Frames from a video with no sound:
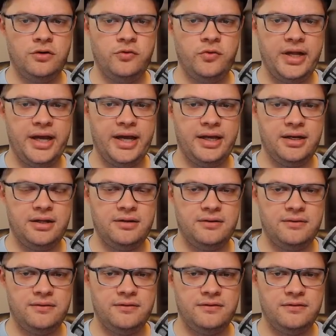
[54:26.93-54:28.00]
if we add
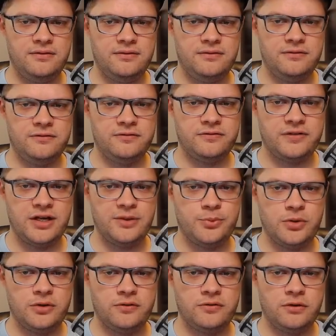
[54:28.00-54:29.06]
in
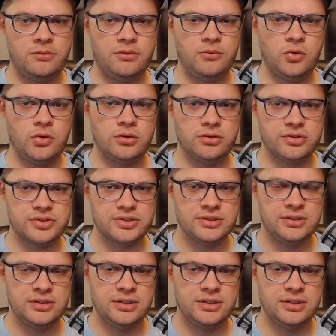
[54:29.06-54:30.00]
Viper from Immortals?